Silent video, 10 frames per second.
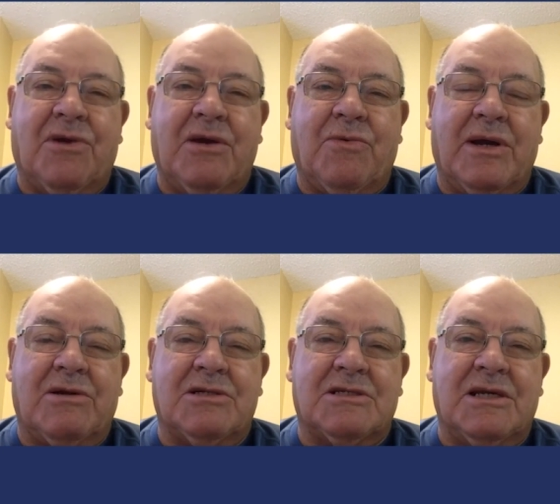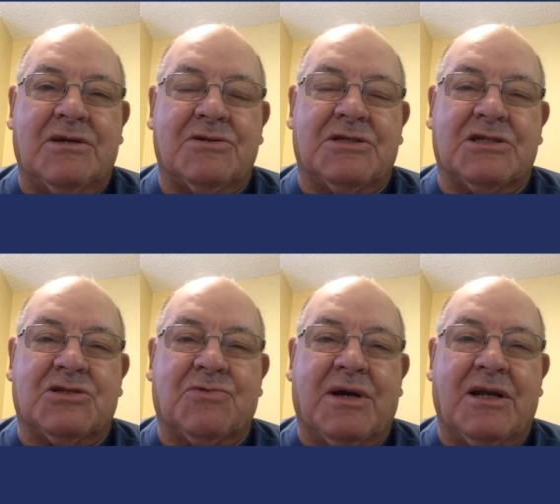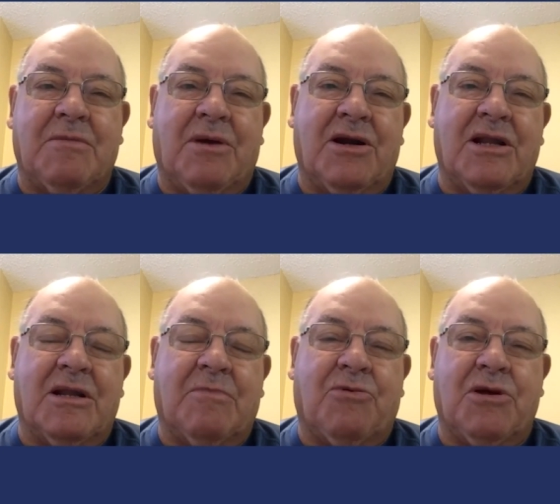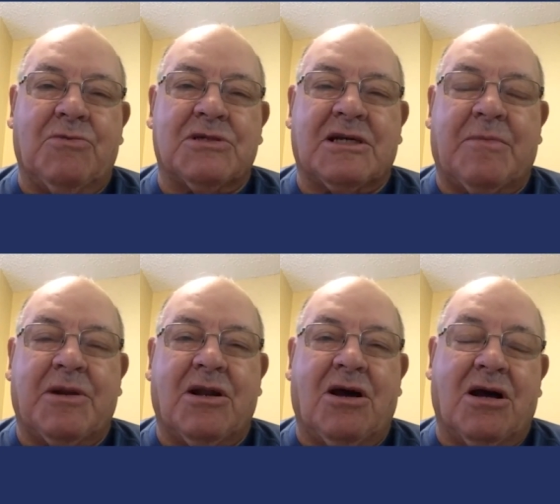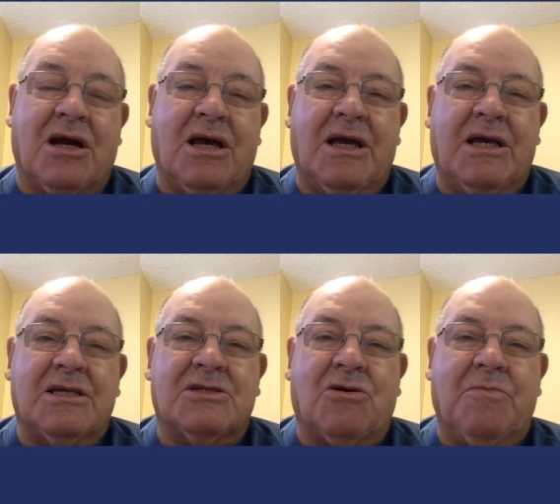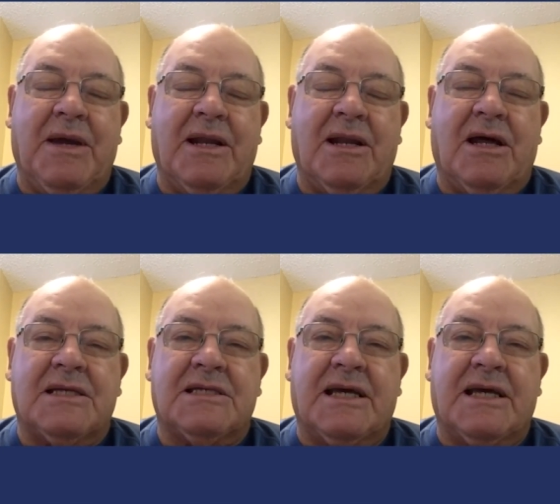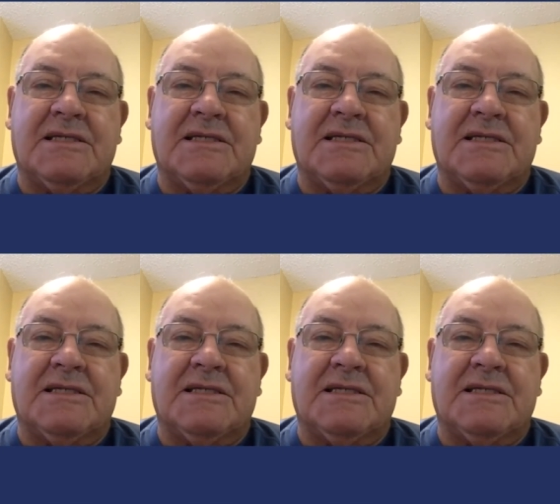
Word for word: right wingers. Dino Ciccarelli, Marty Lapointe was coming along, so it made a lot of sense.